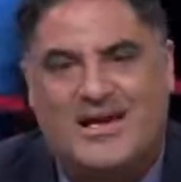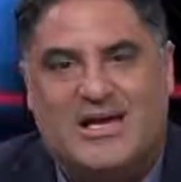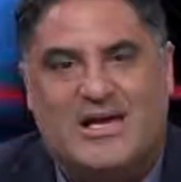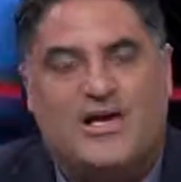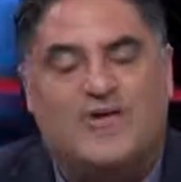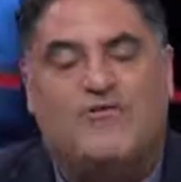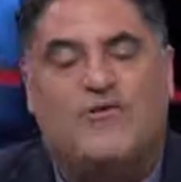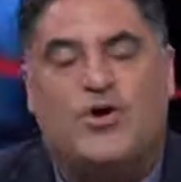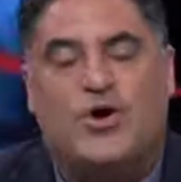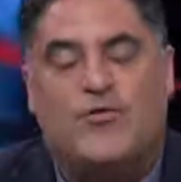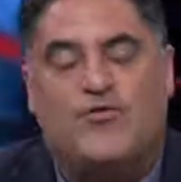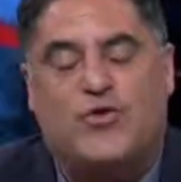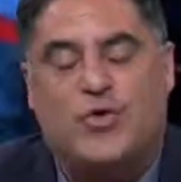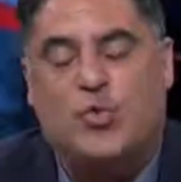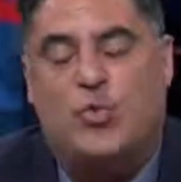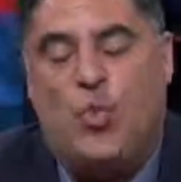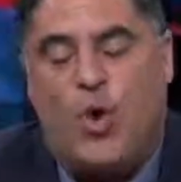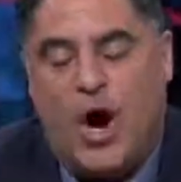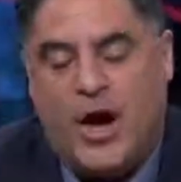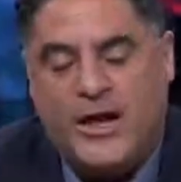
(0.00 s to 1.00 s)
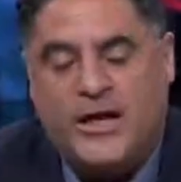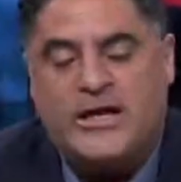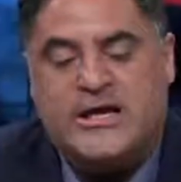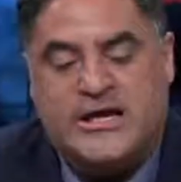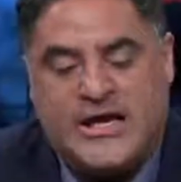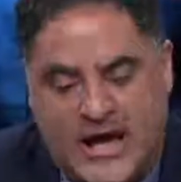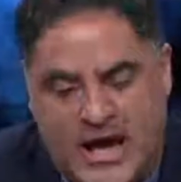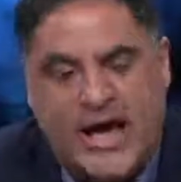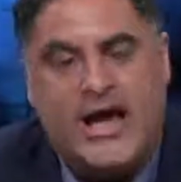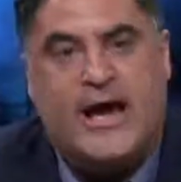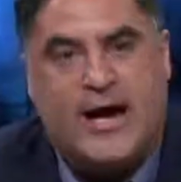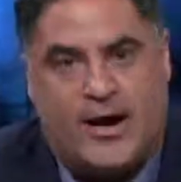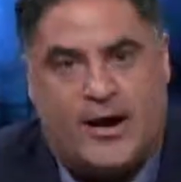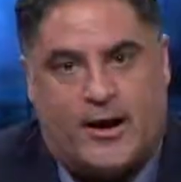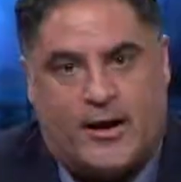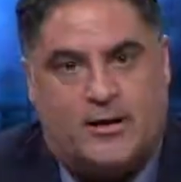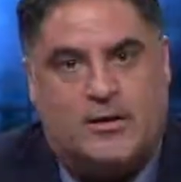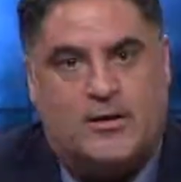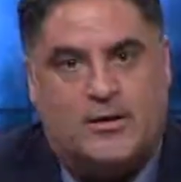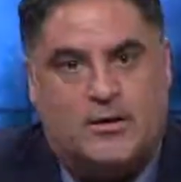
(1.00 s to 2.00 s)
If you, if you want to
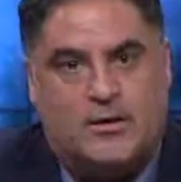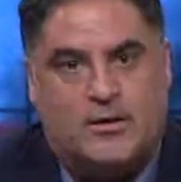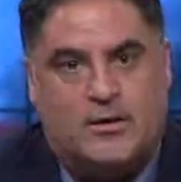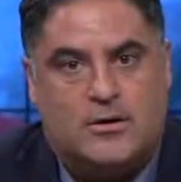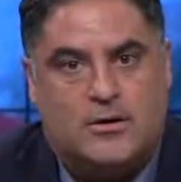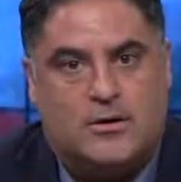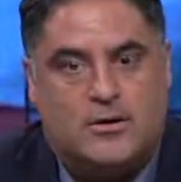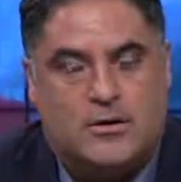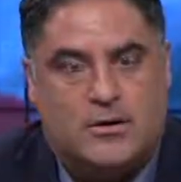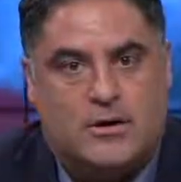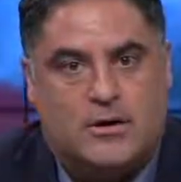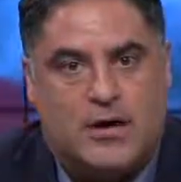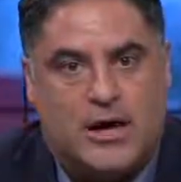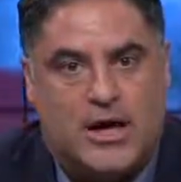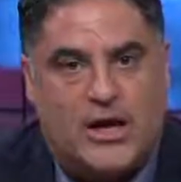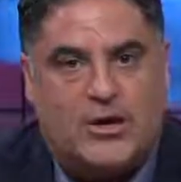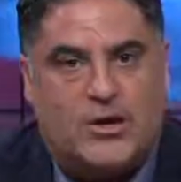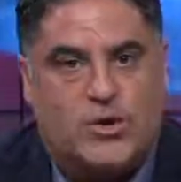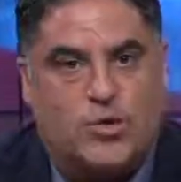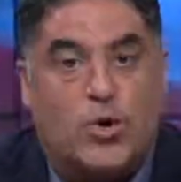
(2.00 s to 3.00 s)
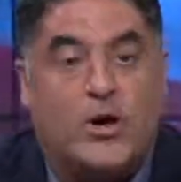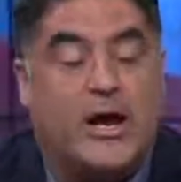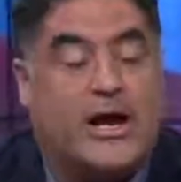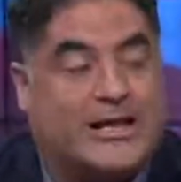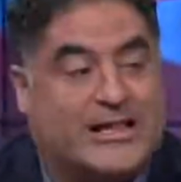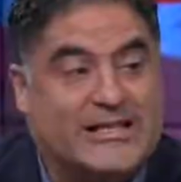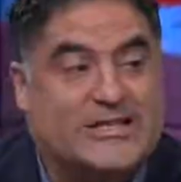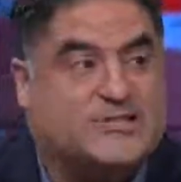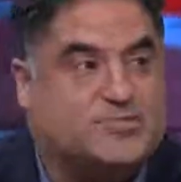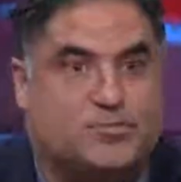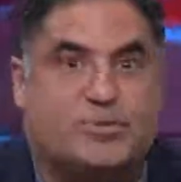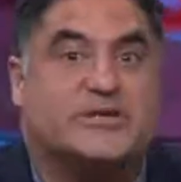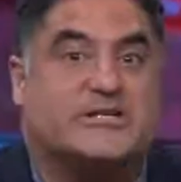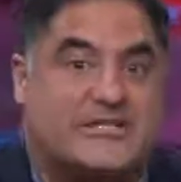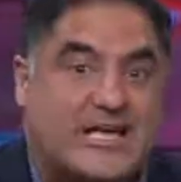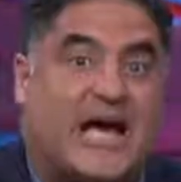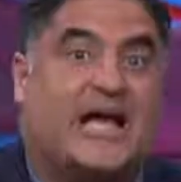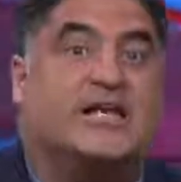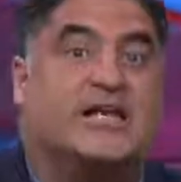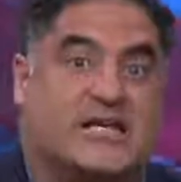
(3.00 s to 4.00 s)
care and you want to at least
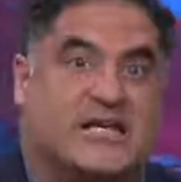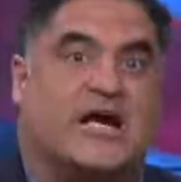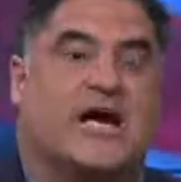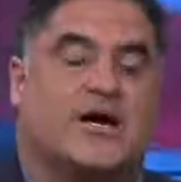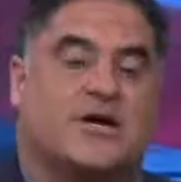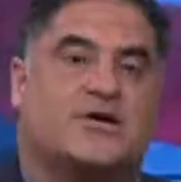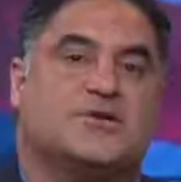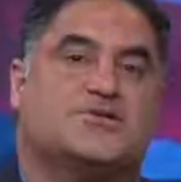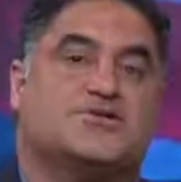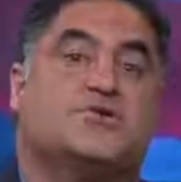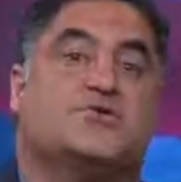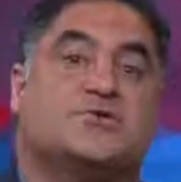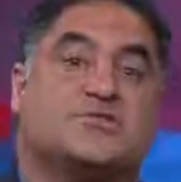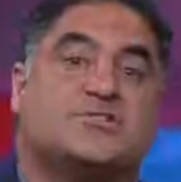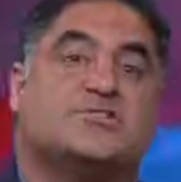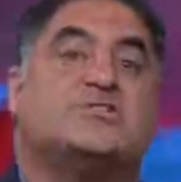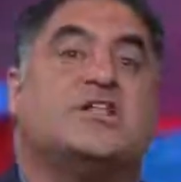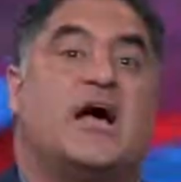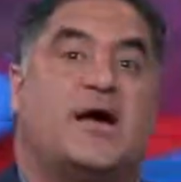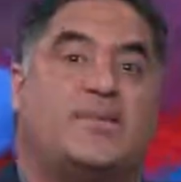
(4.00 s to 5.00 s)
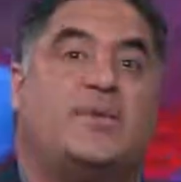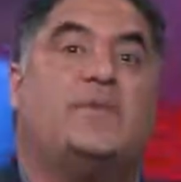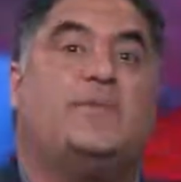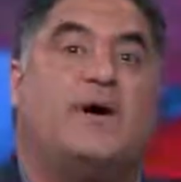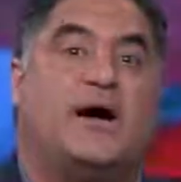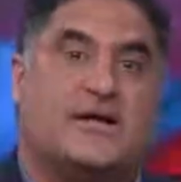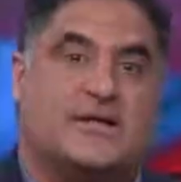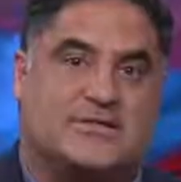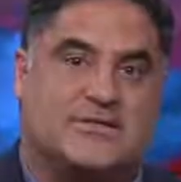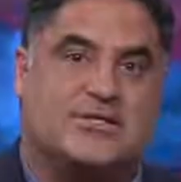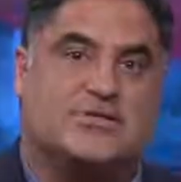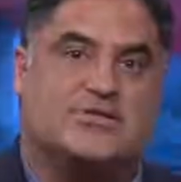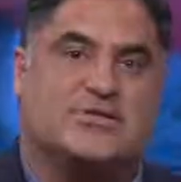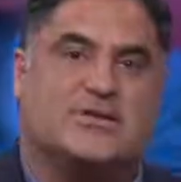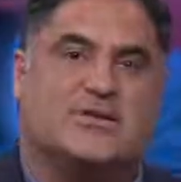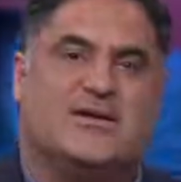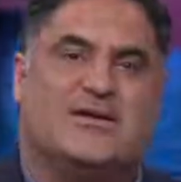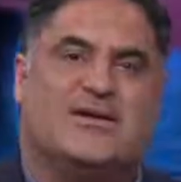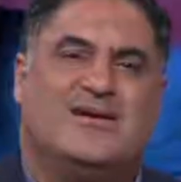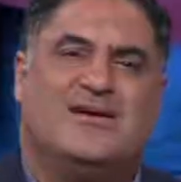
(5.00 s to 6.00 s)
pretend to care because you're a slimy
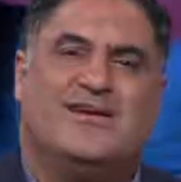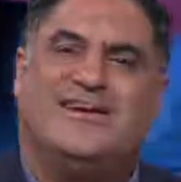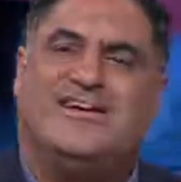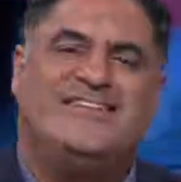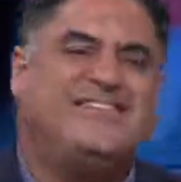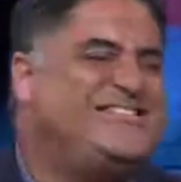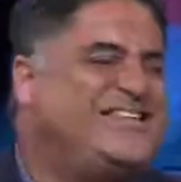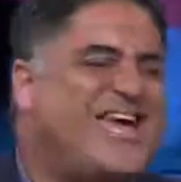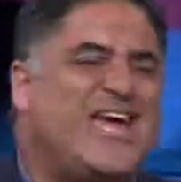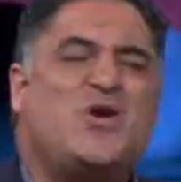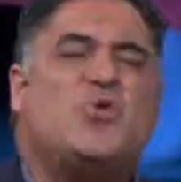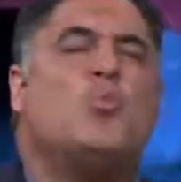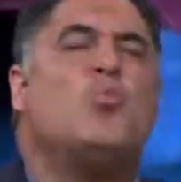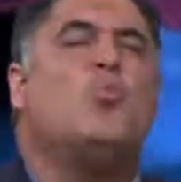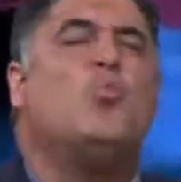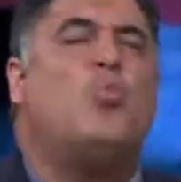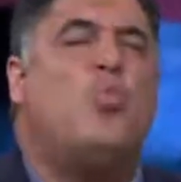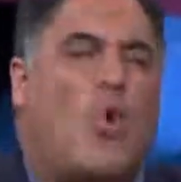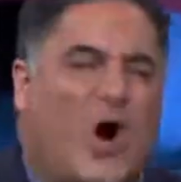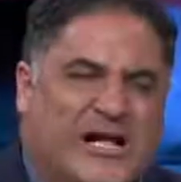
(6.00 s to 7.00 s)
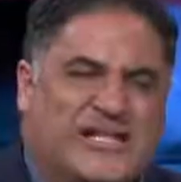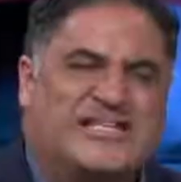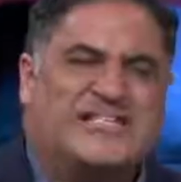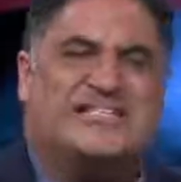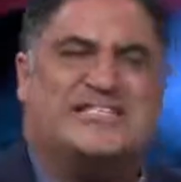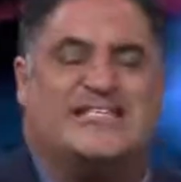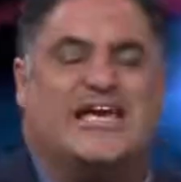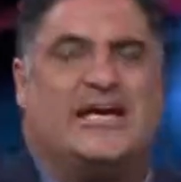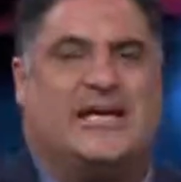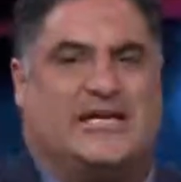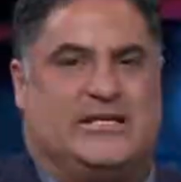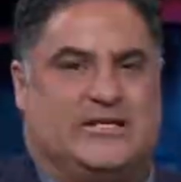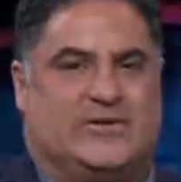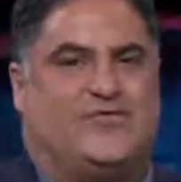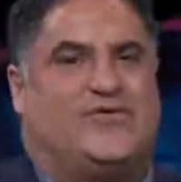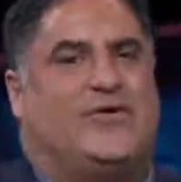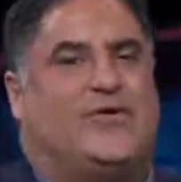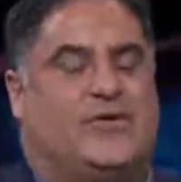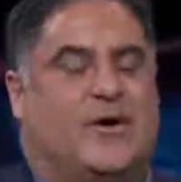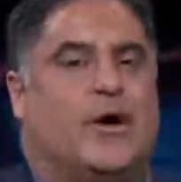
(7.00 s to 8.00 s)
politician, take one second to
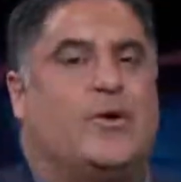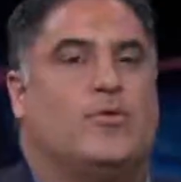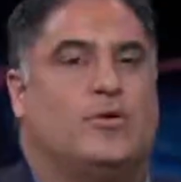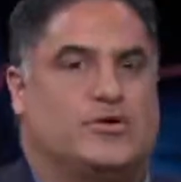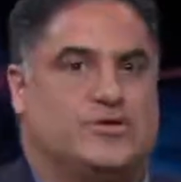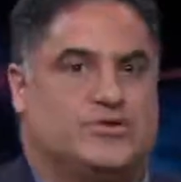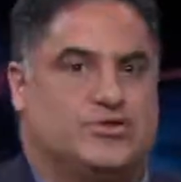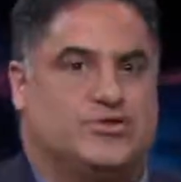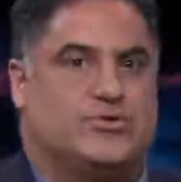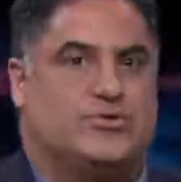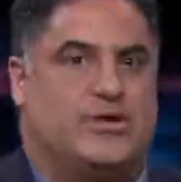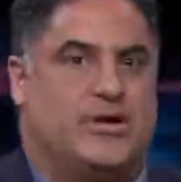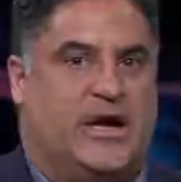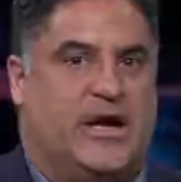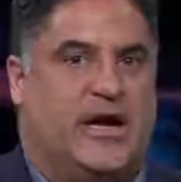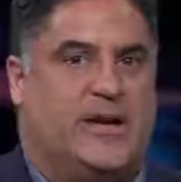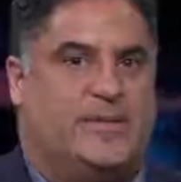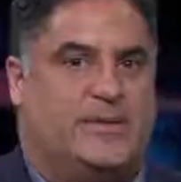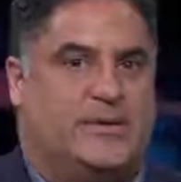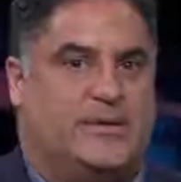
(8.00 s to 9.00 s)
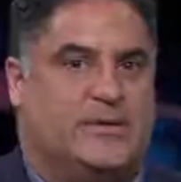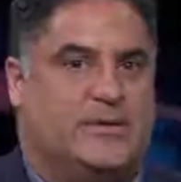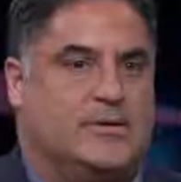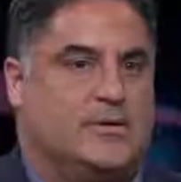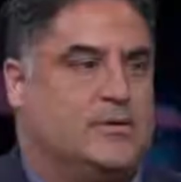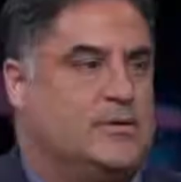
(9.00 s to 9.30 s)
figure out where the shooting happened.